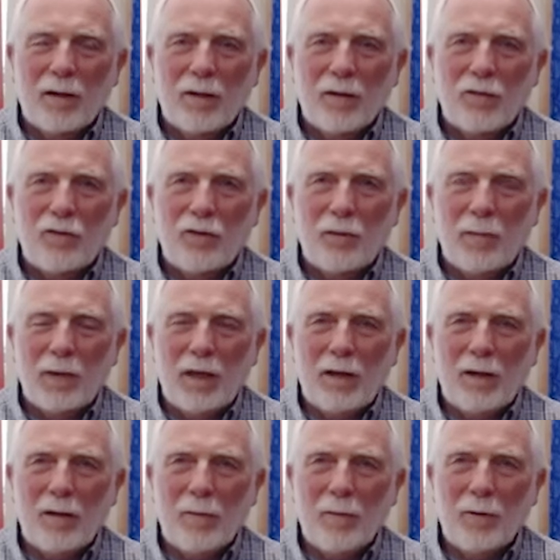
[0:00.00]
She made
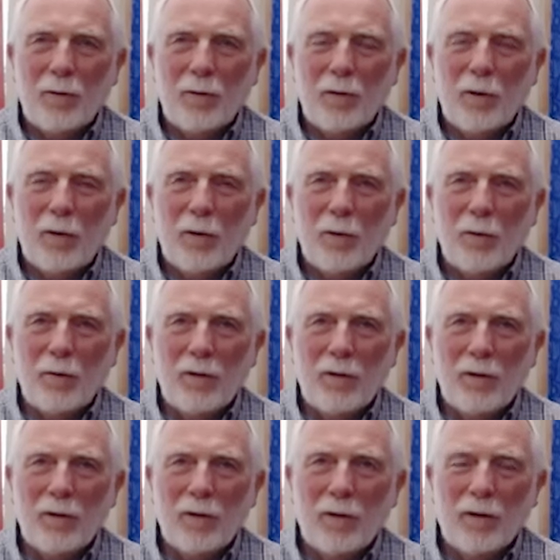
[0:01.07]
him her own.
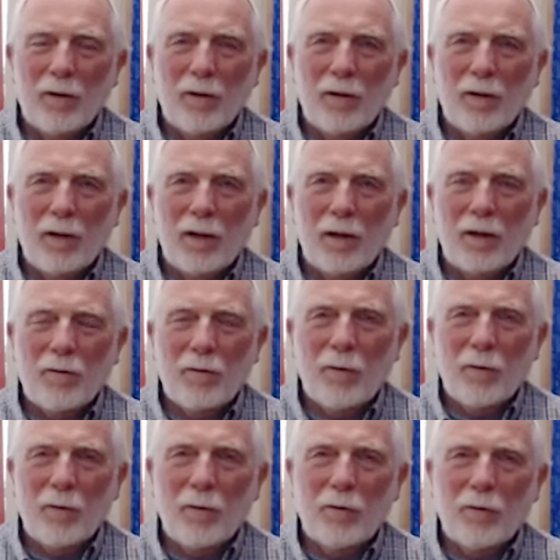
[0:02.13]
And of
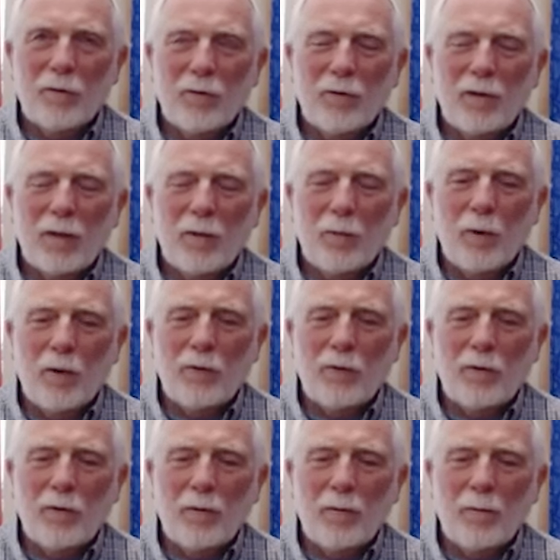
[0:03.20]
course, it
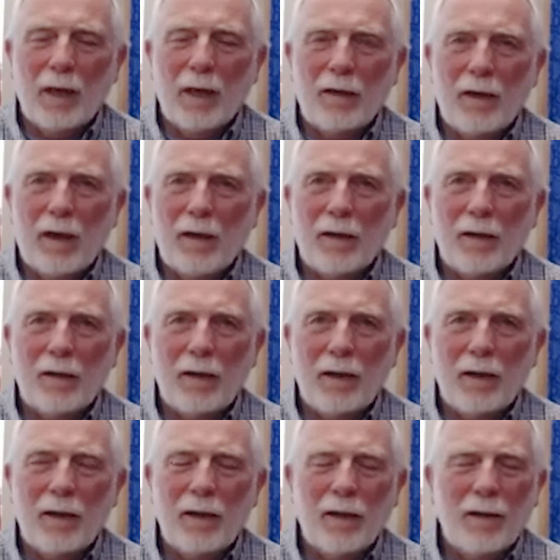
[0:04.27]
wasn't
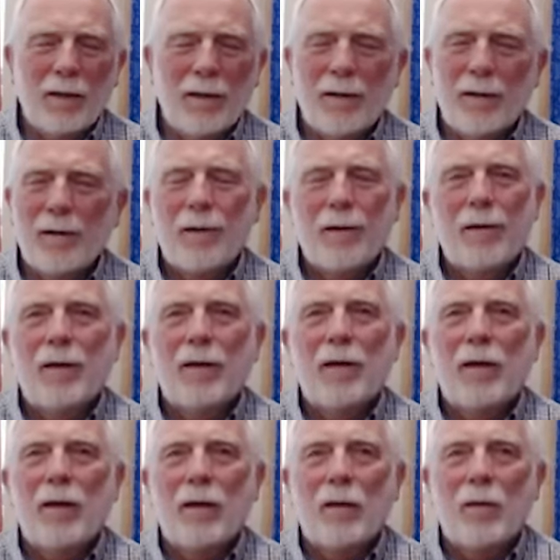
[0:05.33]
magnetically
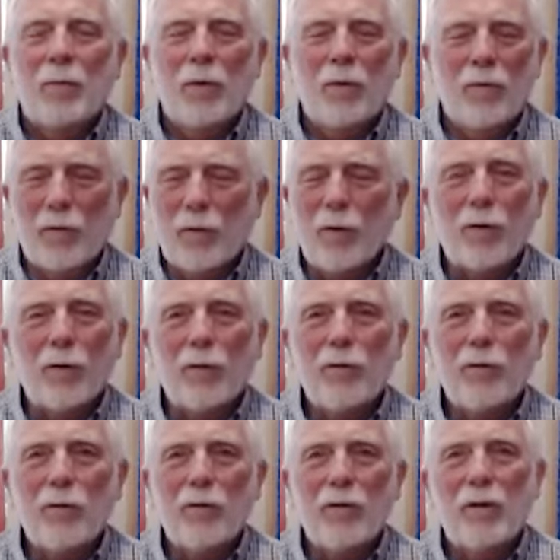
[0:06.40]

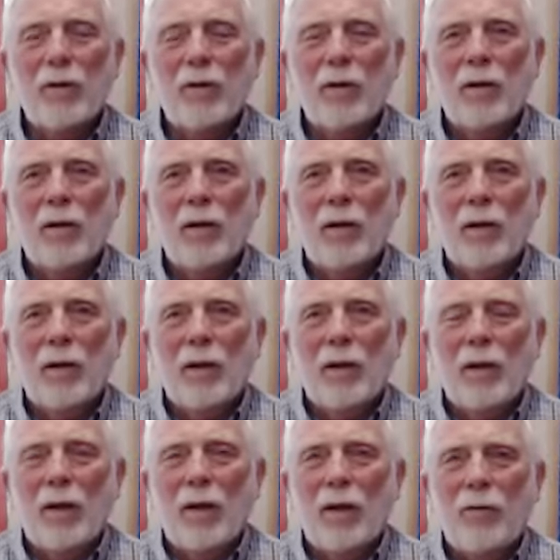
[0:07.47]
perverse.
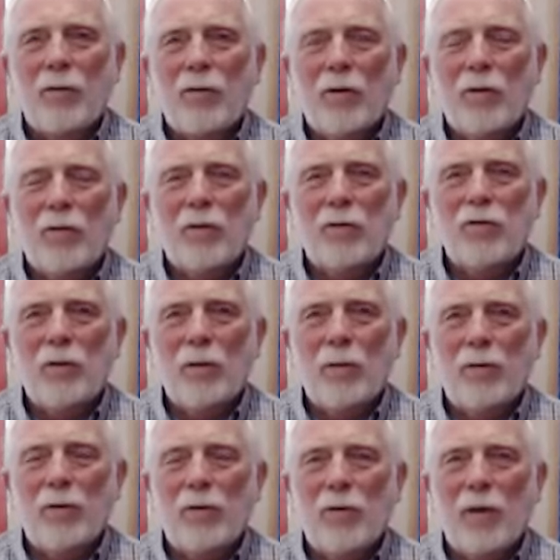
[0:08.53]
It's just that she
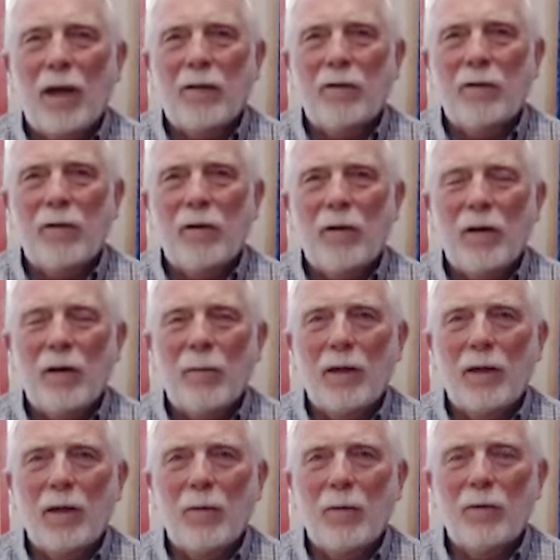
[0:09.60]
was attracted to him and
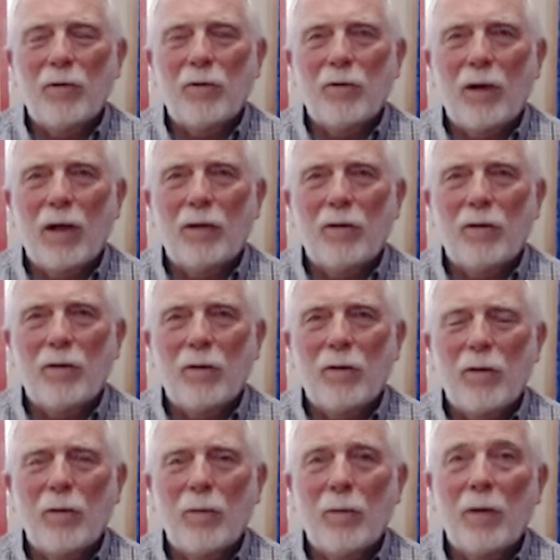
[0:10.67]
he was attracted to
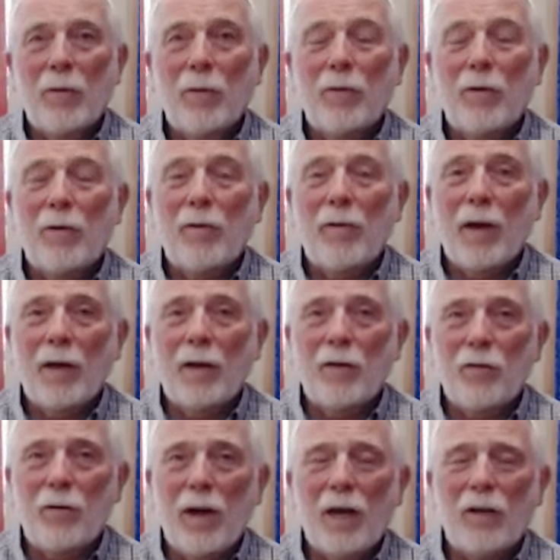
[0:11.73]
her, but it was a divine
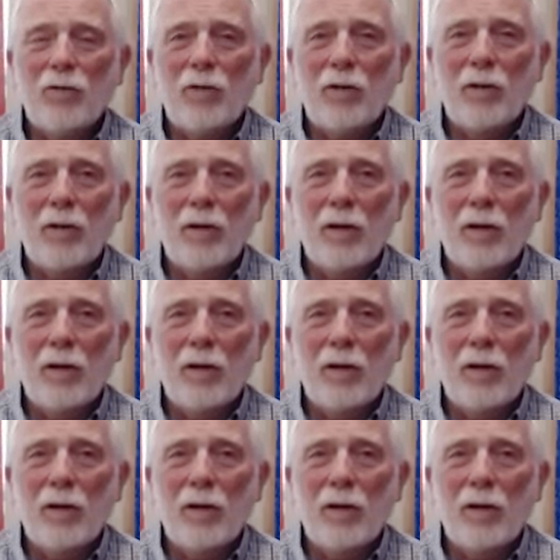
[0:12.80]
attraction.